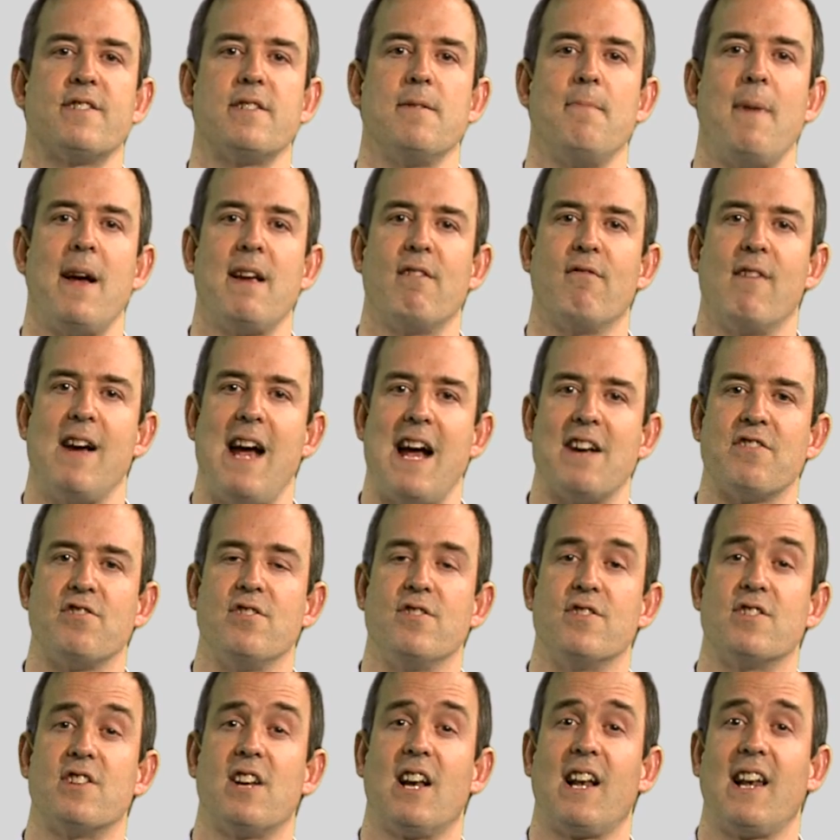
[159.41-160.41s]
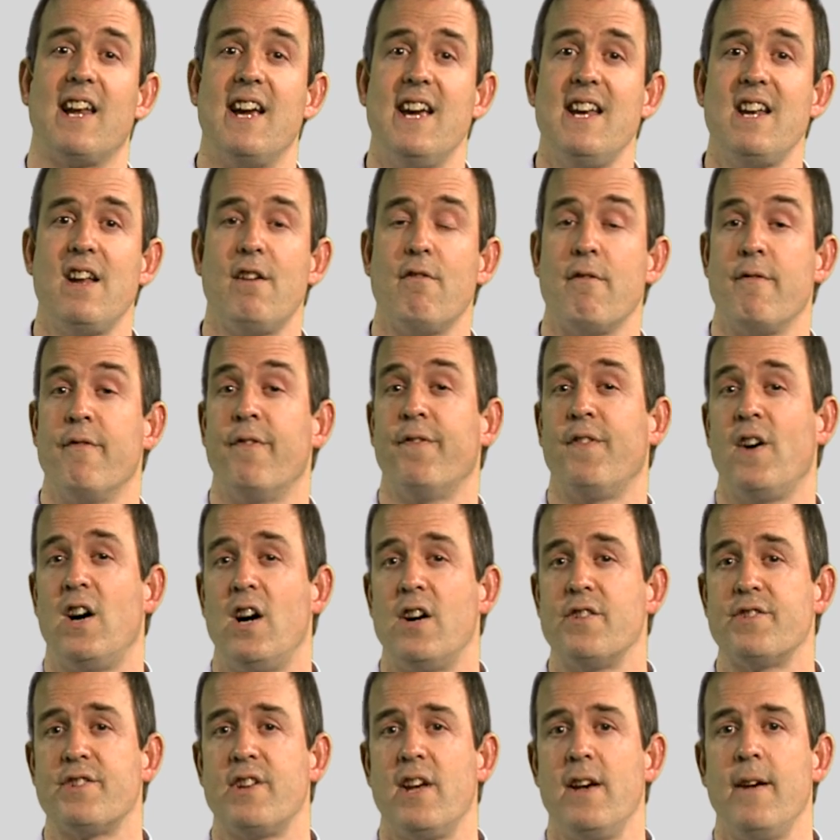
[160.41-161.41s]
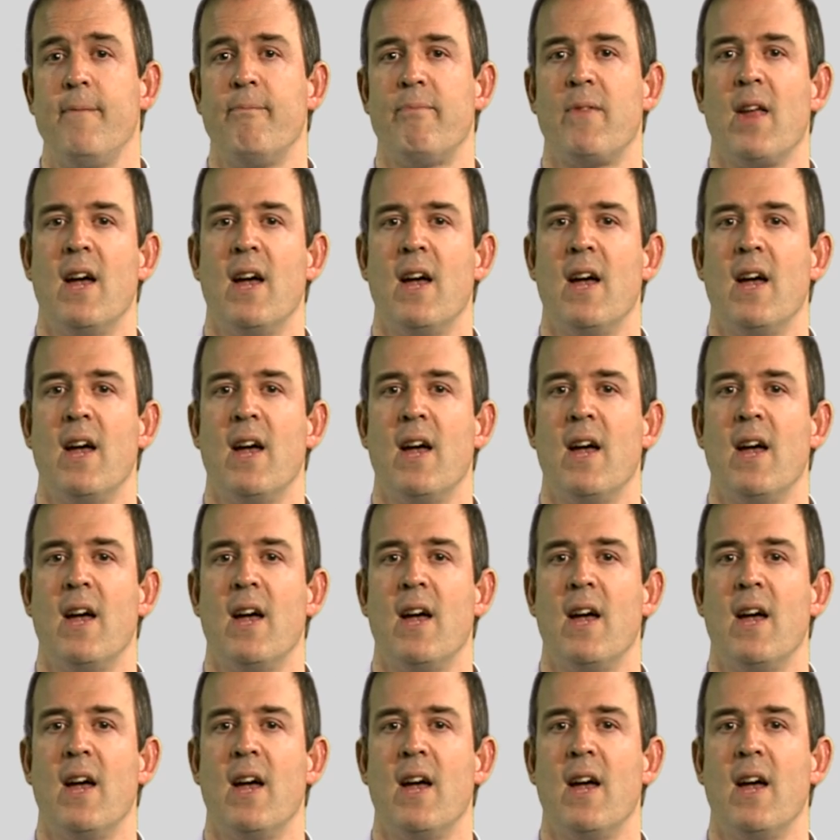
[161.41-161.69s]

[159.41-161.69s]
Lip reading: to make reactions cleaner and faster,